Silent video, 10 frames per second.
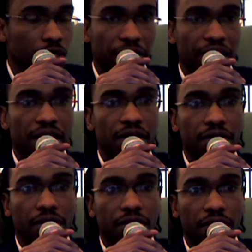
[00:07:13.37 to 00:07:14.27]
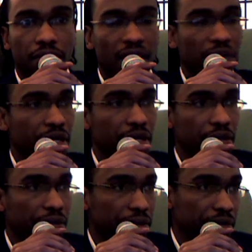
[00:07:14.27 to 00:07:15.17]
to pay my
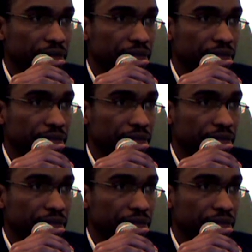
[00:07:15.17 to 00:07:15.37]
bills?